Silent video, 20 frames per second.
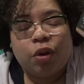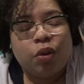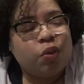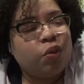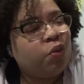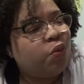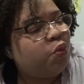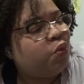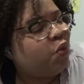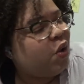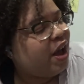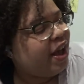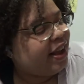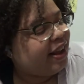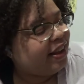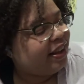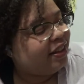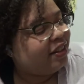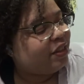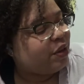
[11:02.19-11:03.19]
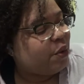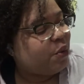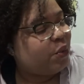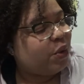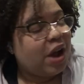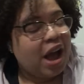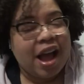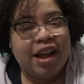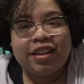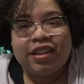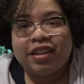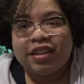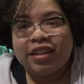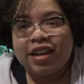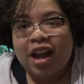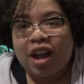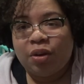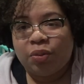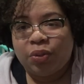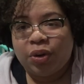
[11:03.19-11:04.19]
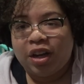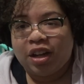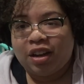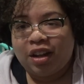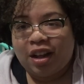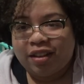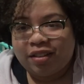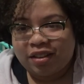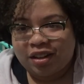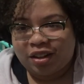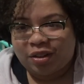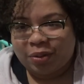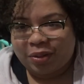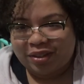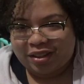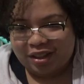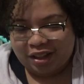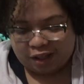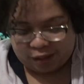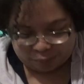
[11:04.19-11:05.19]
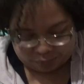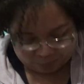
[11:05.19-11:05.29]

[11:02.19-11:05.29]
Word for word: what in the world? I did not realize this was this